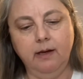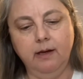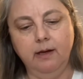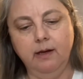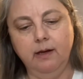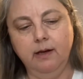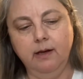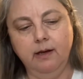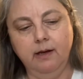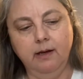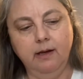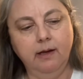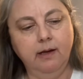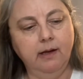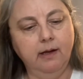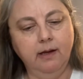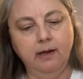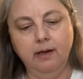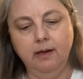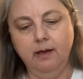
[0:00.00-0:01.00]

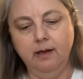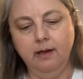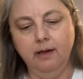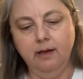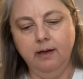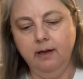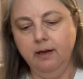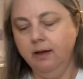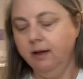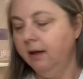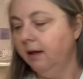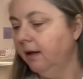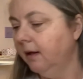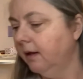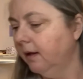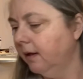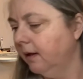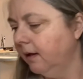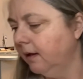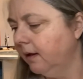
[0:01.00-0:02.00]

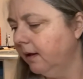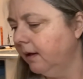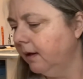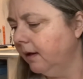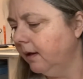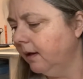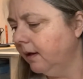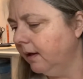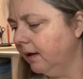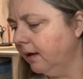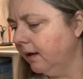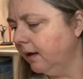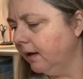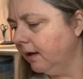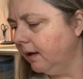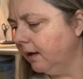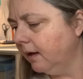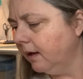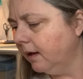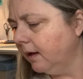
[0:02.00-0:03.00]

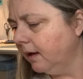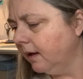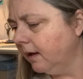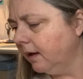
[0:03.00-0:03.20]
(no one is talking)